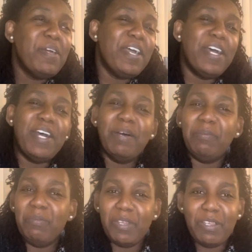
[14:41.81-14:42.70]
Oh,
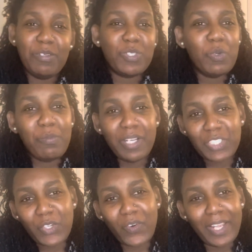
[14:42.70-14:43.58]
people give you too
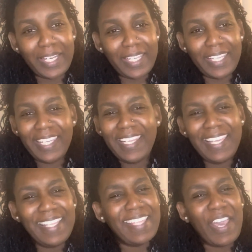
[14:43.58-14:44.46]
much credit. It
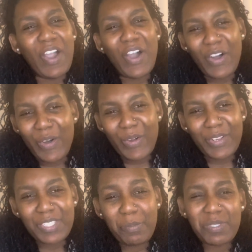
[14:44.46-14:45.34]
ain't that
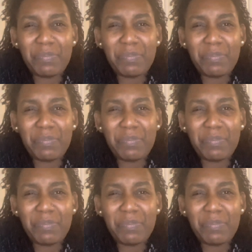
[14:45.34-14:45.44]
hard.